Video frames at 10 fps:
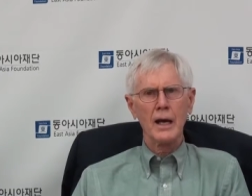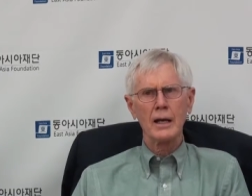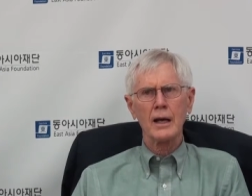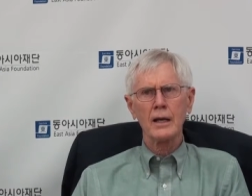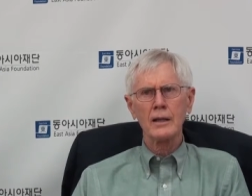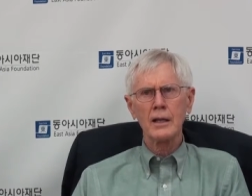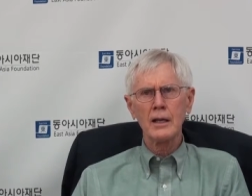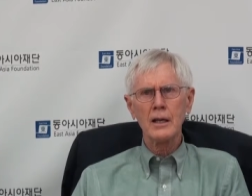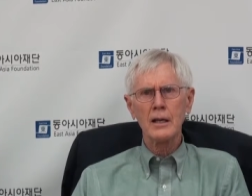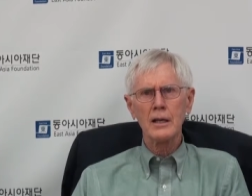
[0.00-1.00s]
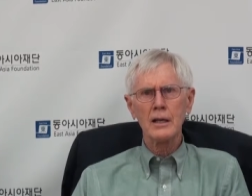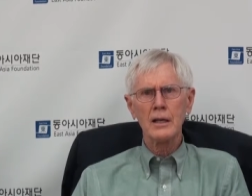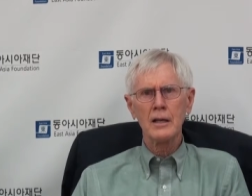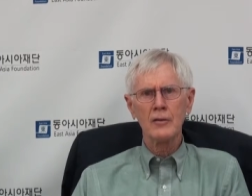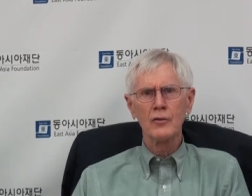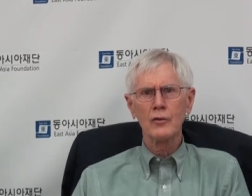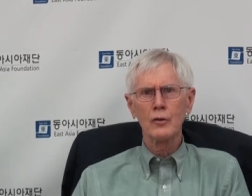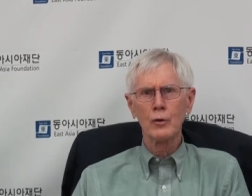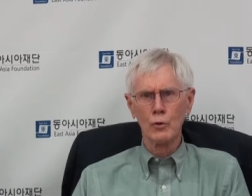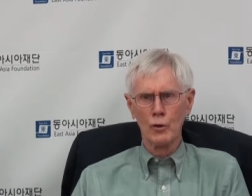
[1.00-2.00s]
And I think his
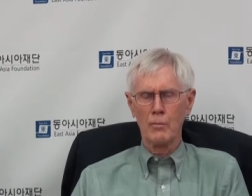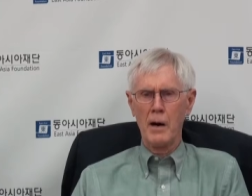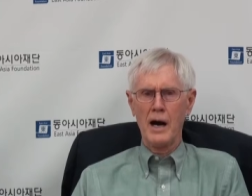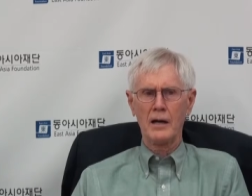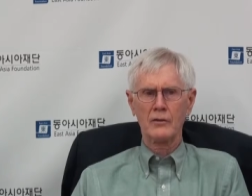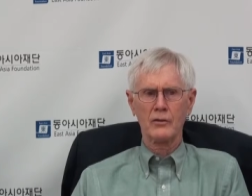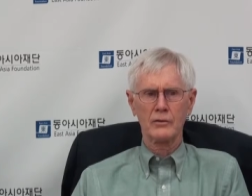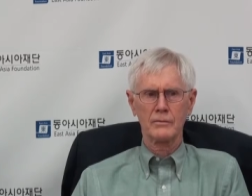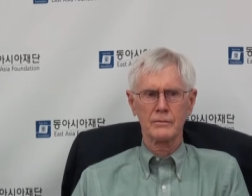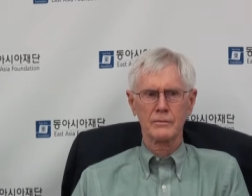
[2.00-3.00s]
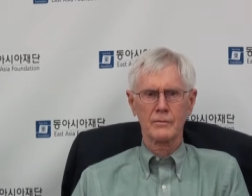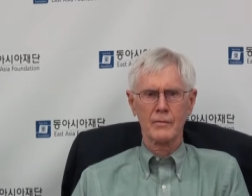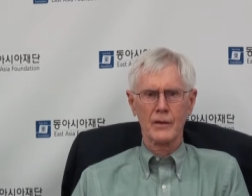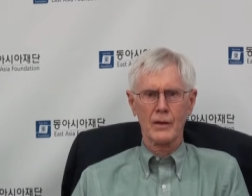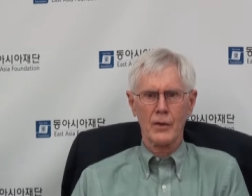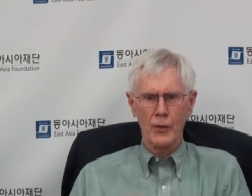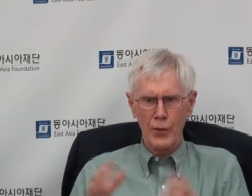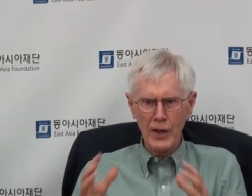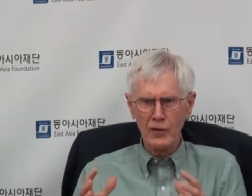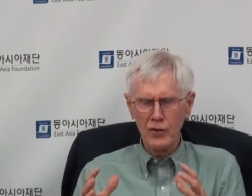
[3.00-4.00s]
toolbox, the
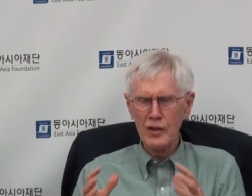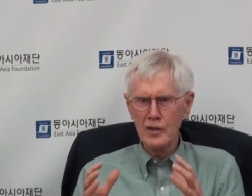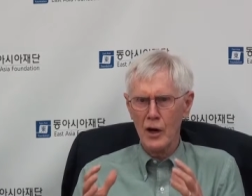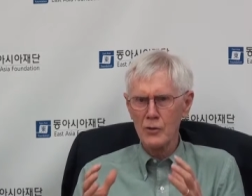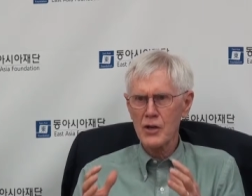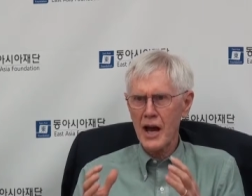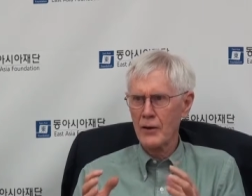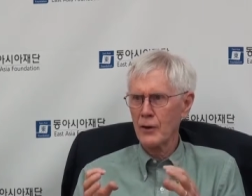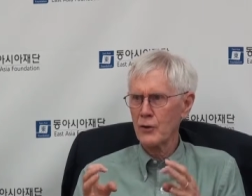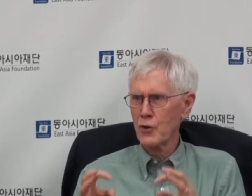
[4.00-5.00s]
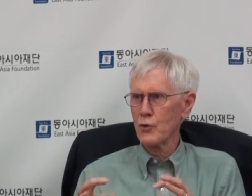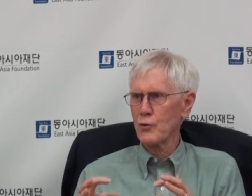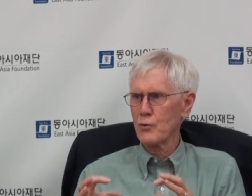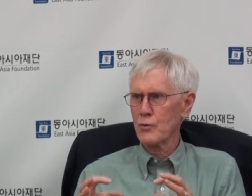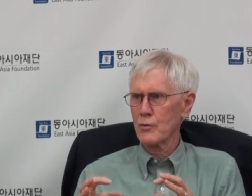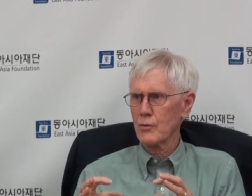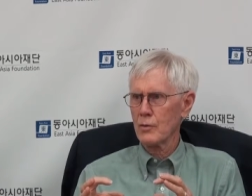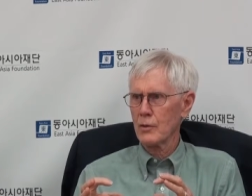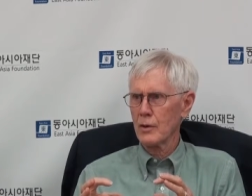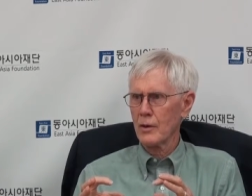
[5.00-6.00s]
things he knows how to do,
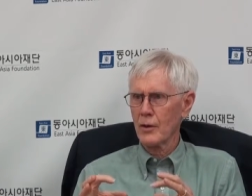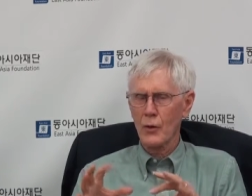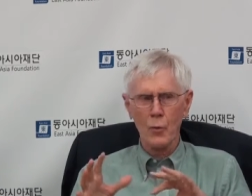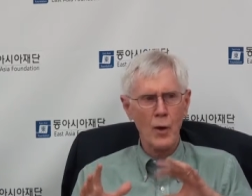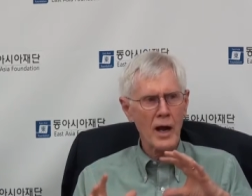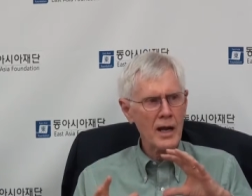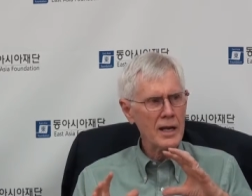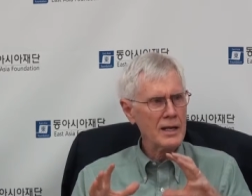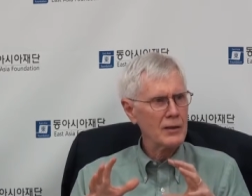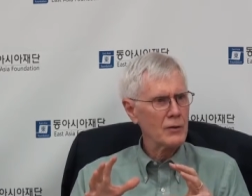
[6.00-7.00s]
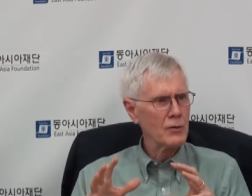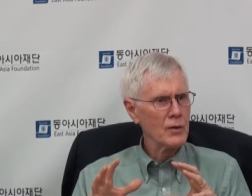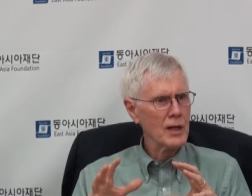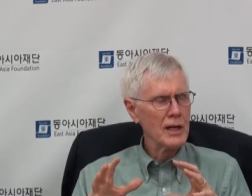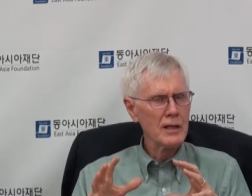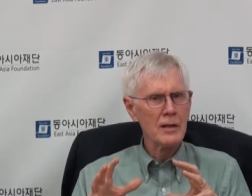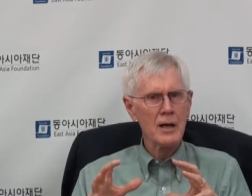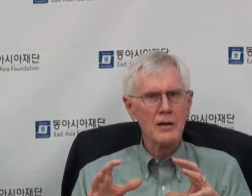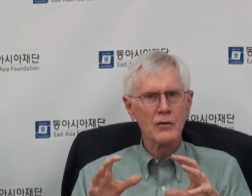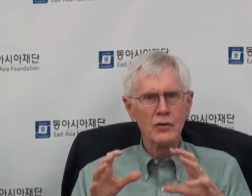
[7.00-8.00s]
the way he
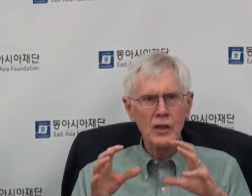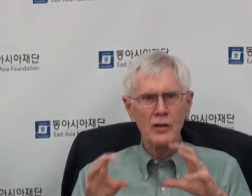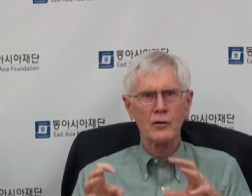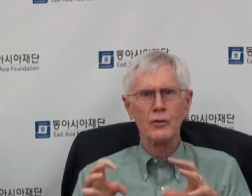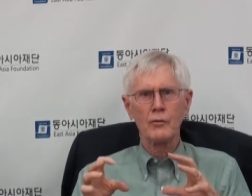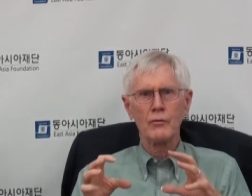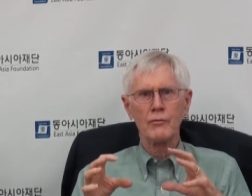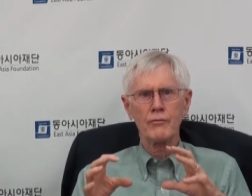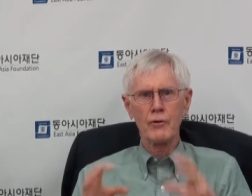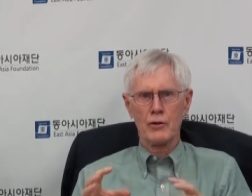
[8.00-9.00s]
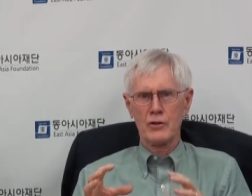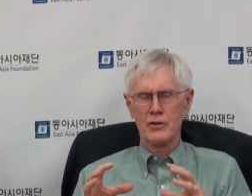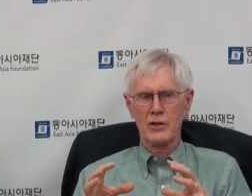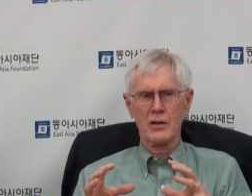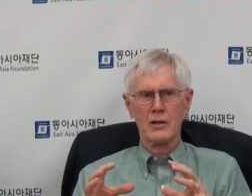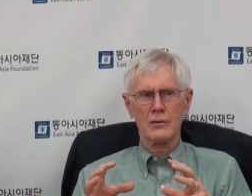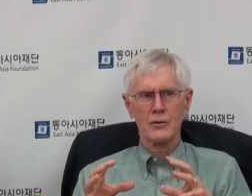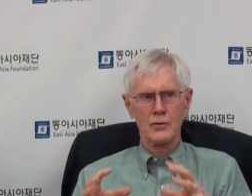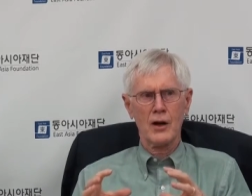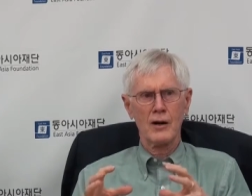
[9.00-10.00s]
seeks first
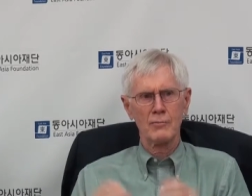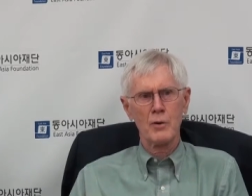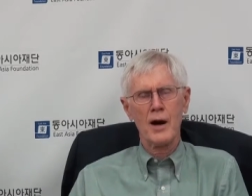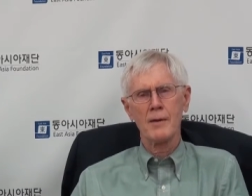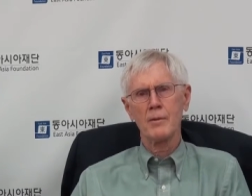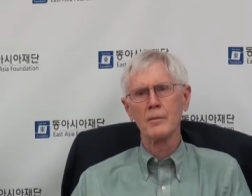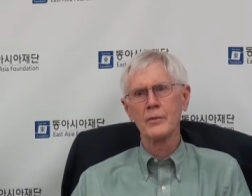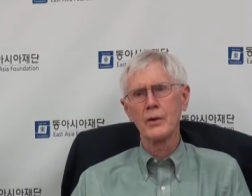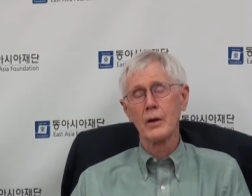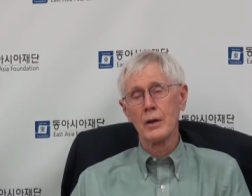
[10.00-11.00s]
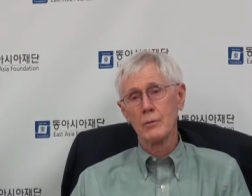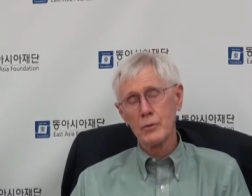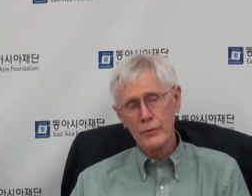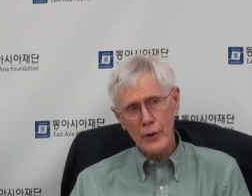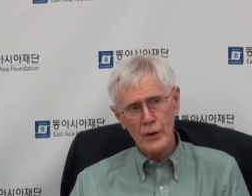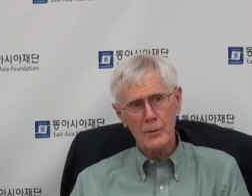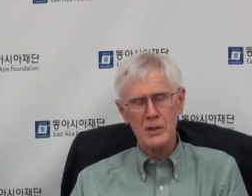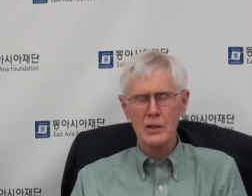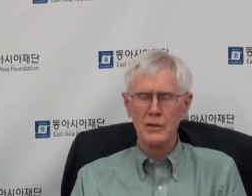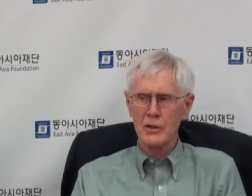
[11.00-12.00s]
to solve problems, was very
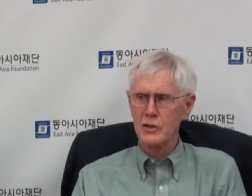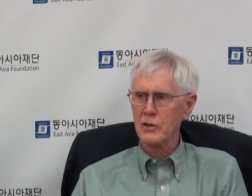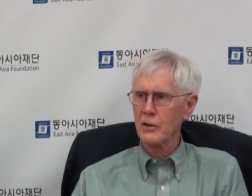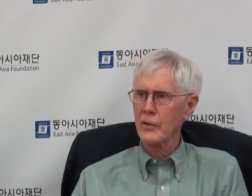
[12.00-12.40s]
much conditioned